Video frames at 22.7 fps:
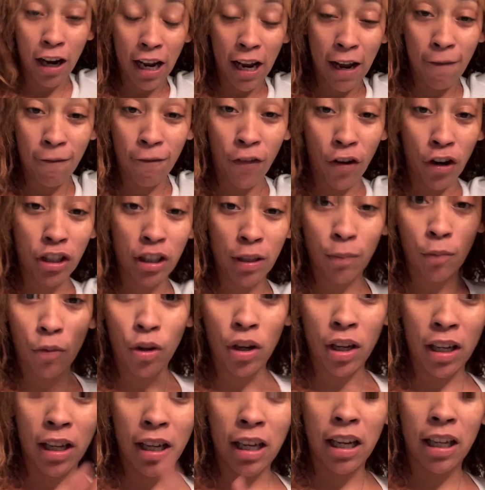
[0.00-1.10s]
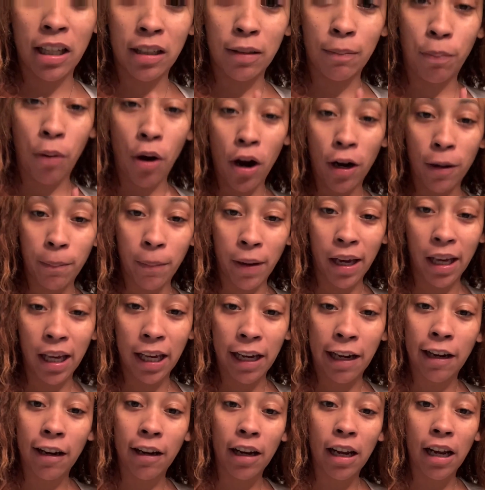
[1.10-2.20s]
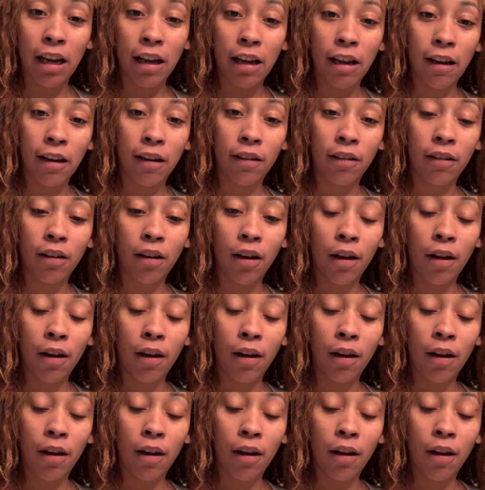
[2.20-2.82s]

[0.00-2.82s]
And first I'm going to part my hair in